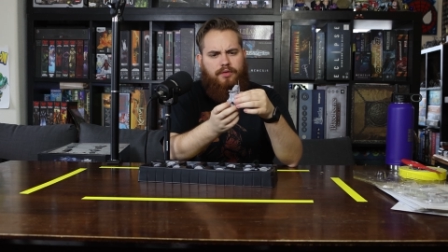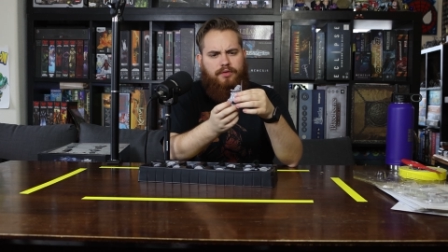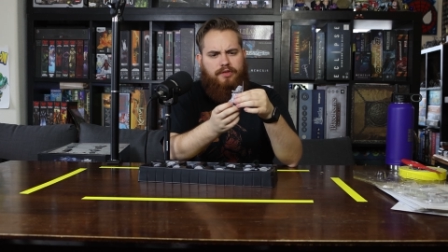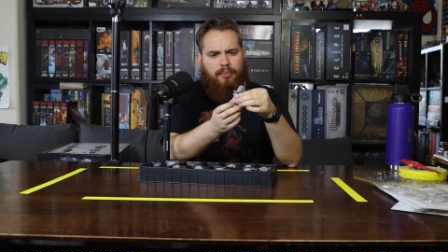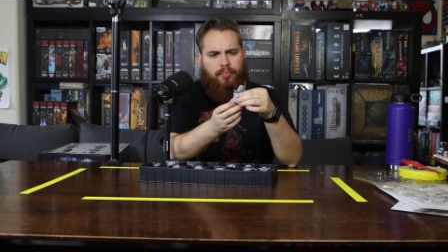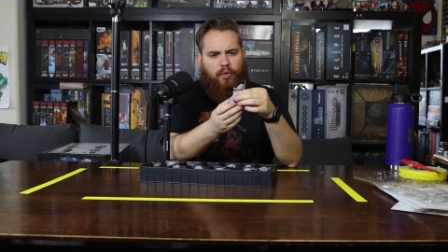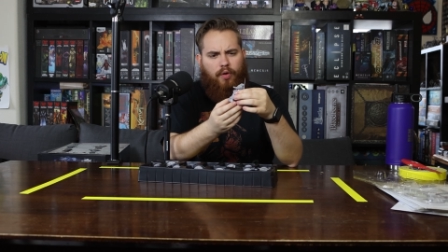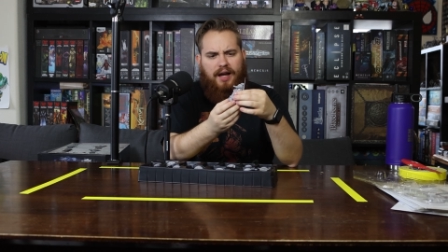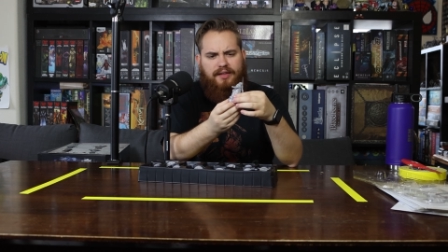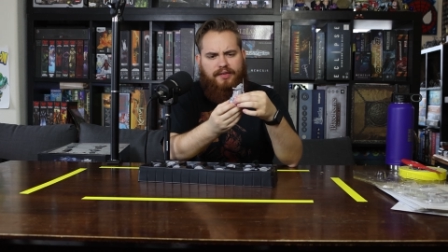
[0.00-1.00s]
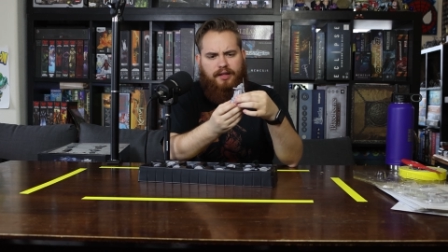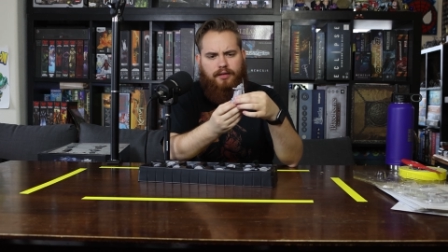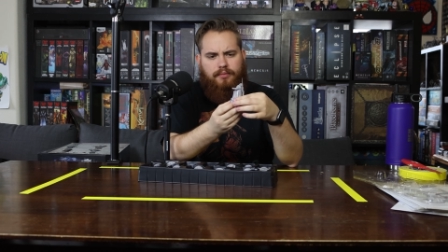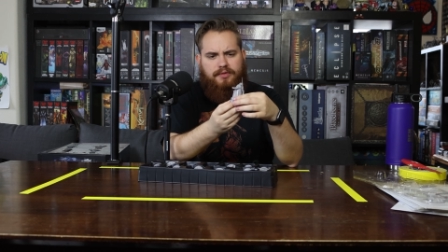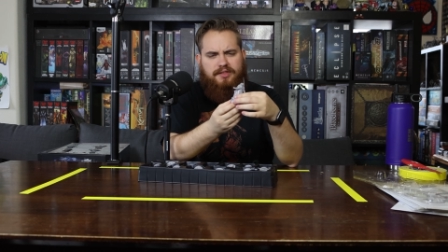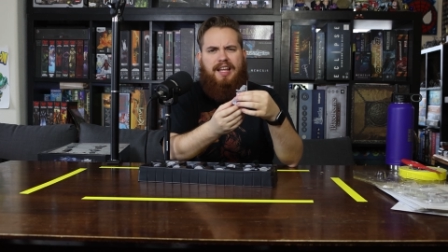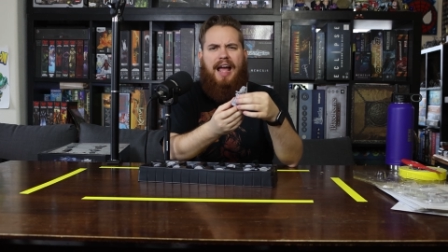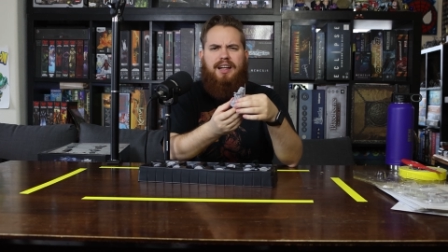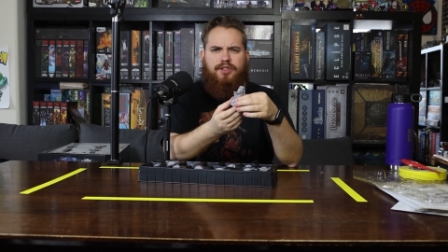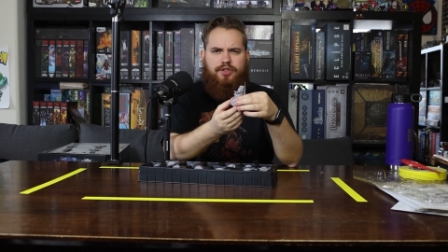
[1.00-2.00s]
surprising
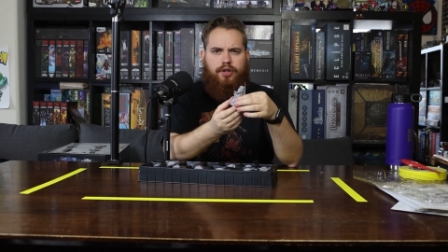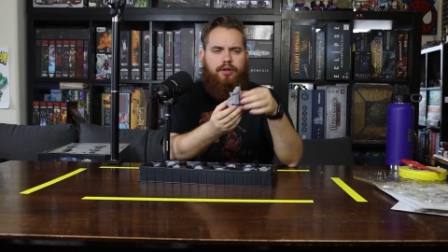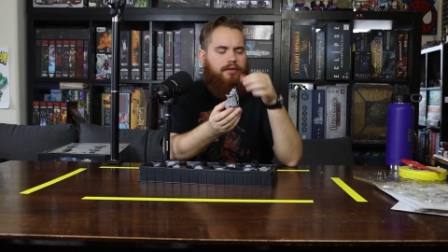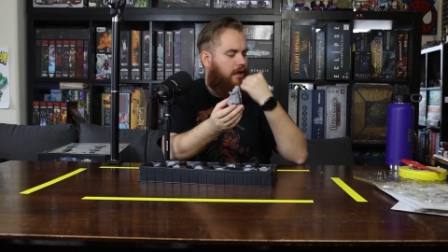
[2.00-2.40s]
texture.